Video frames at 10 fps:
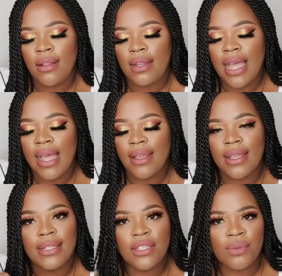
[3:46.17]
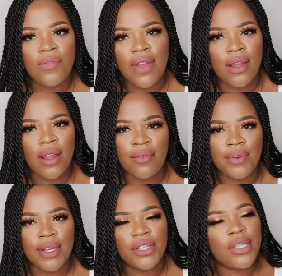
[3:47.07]
Like, it says 12-hour
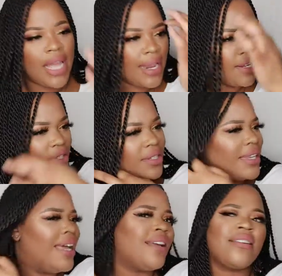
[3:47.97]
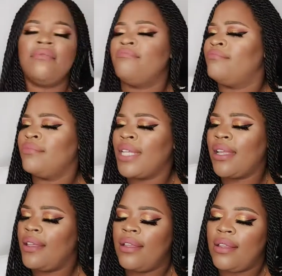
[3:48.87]
coverage and it's just like,
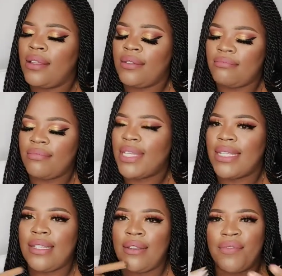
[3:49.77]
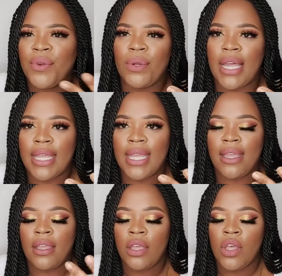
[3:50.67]
it didn't feel like
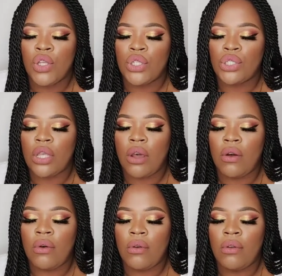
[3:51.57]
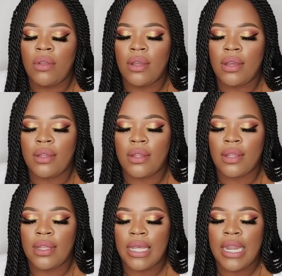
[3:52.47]
it. So
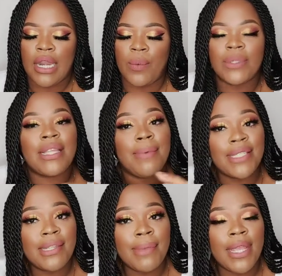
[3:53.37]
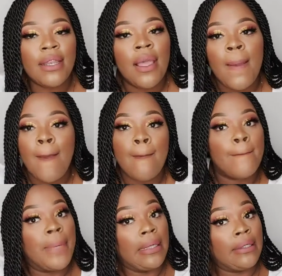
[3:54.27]
I don't know what's that meant to mean,
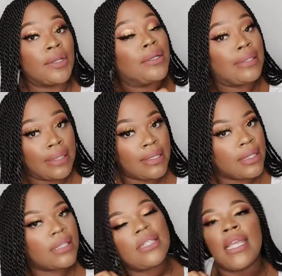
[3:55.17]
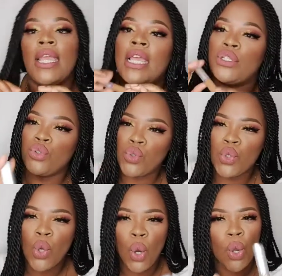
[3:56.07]
but the consistency is
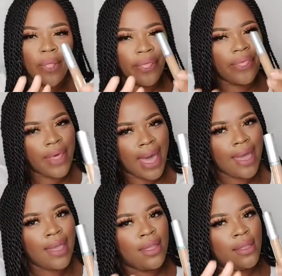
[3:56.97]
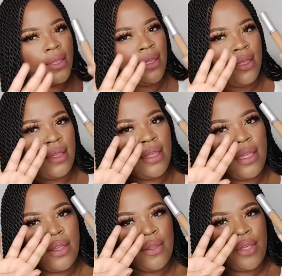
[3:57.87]
not that
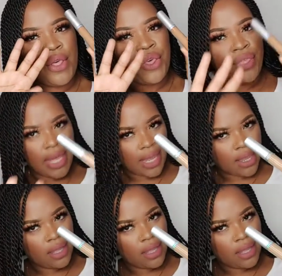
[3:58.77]
thick